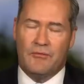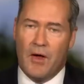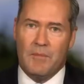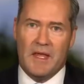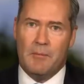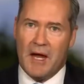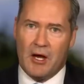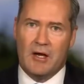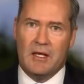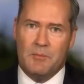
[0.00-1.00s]
from the
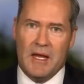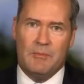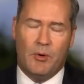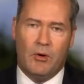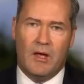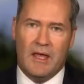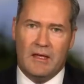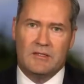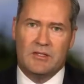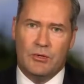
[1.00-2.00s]
American people
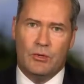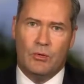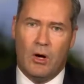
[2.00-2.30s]
into